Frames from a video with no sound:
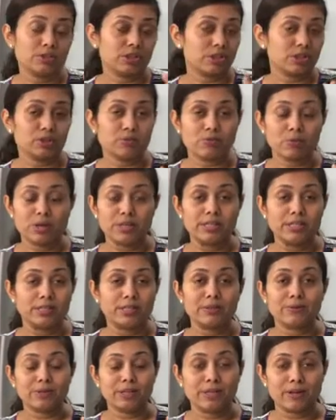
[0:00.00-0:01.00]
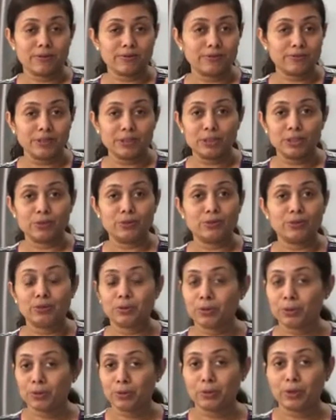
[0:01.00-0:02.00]
just one is good enough to
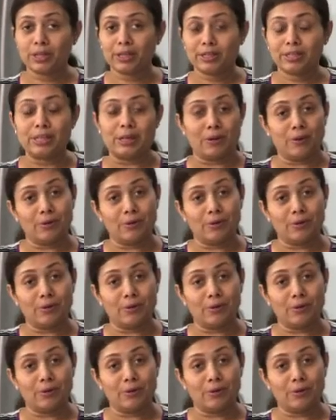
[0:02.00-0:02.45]
cook